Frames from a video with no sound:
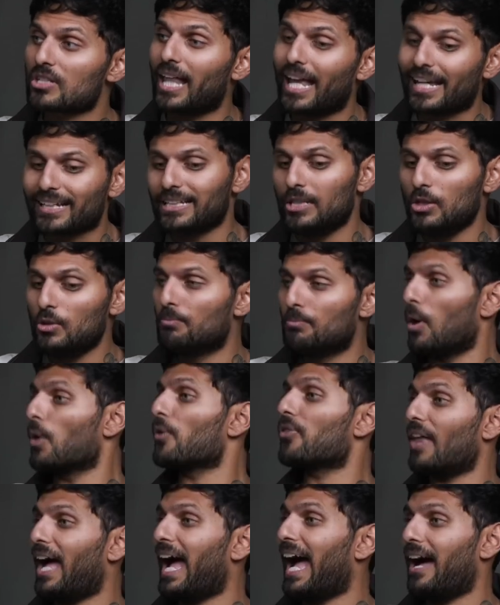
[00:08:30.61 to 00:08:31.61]
likely you
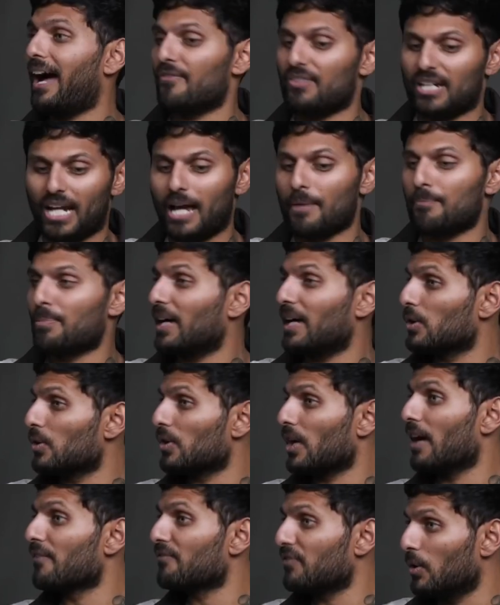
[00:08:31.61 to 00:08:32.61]
both have an iPad or
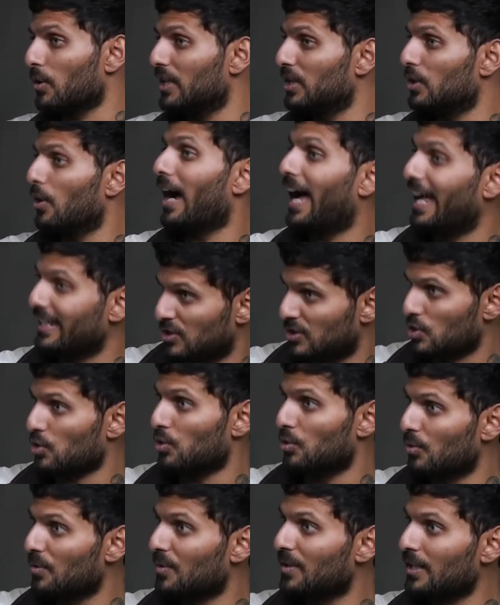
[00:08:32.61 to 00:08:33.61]
an iPhone in your hand
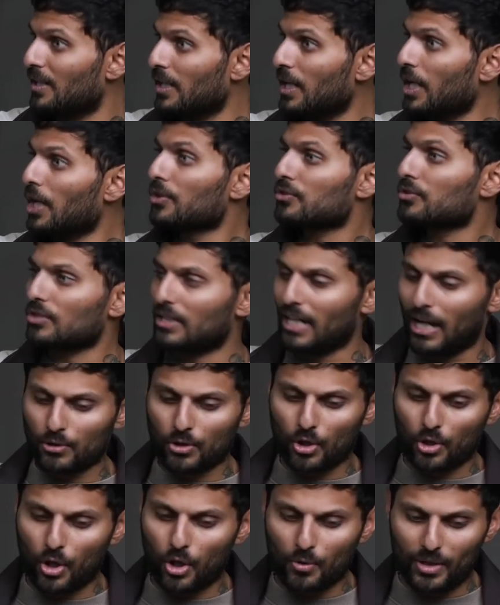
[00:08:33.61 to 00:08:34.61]
too. So now
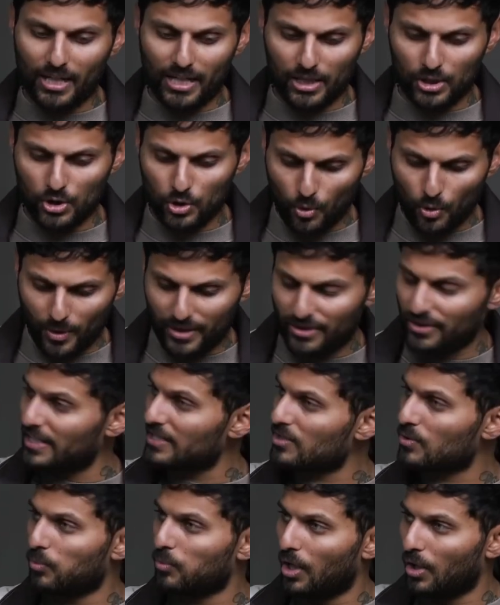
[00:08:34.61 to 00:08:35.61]
not only are you in
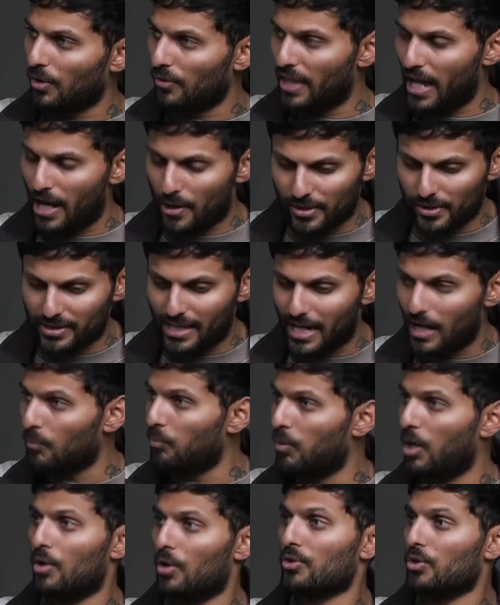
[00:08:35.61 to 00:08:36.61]
this world, they're in their
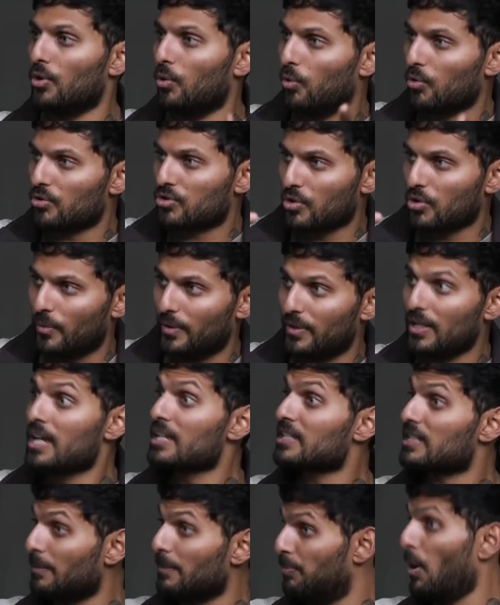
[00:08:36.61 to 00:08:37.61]
world, you're also
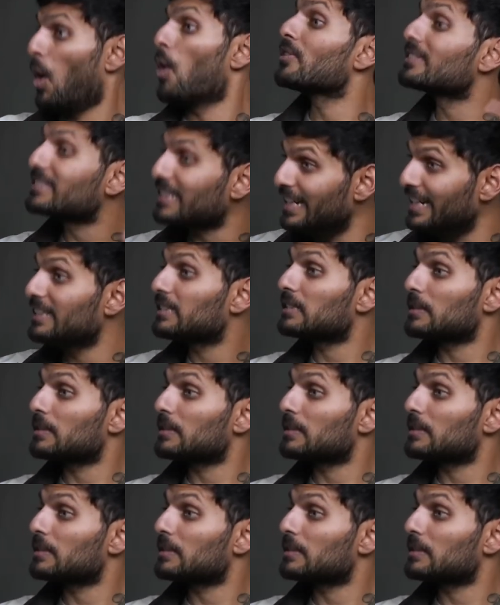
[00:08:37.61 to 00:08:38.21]
supposedly